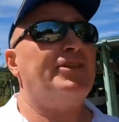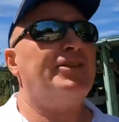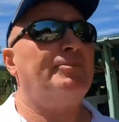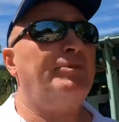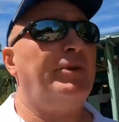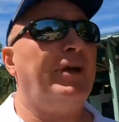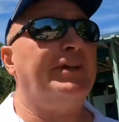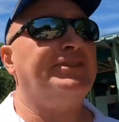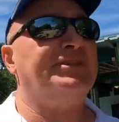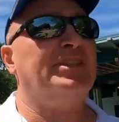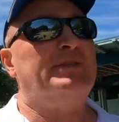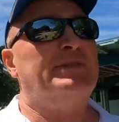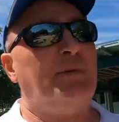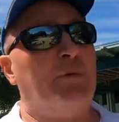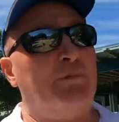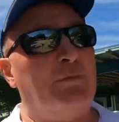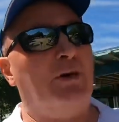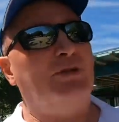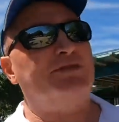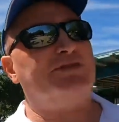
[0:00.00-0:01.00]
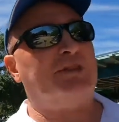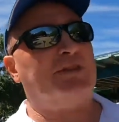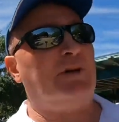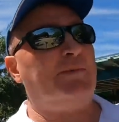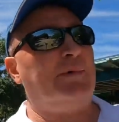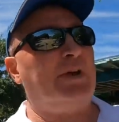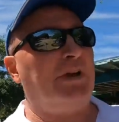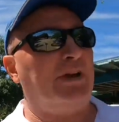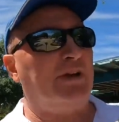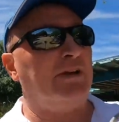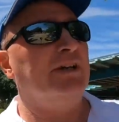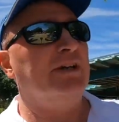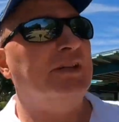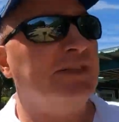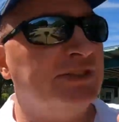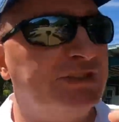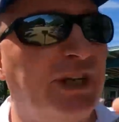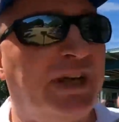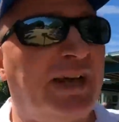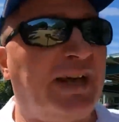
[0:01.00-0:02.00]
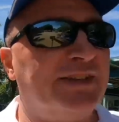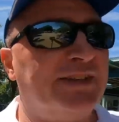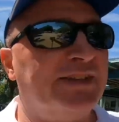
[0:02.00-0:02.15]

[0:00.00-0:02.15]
other places, but most come here. Check